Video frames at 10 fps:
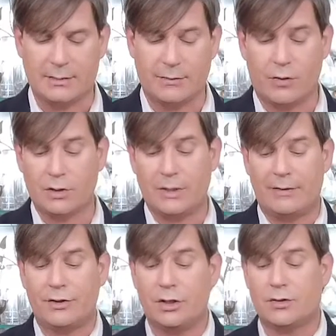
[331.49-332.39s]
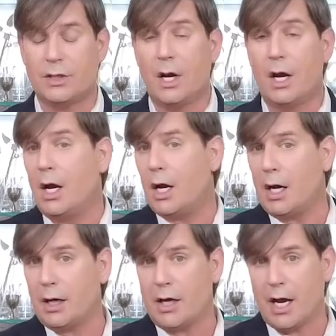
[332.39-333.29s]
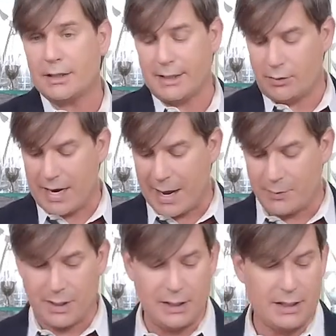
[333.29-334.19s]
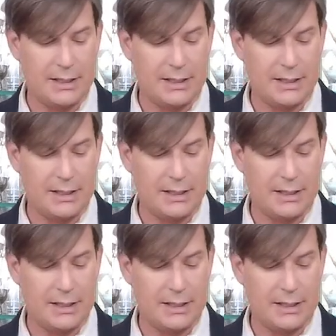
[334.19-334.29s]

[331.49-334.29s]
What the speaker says: And of course we have to use a cocktail napkin.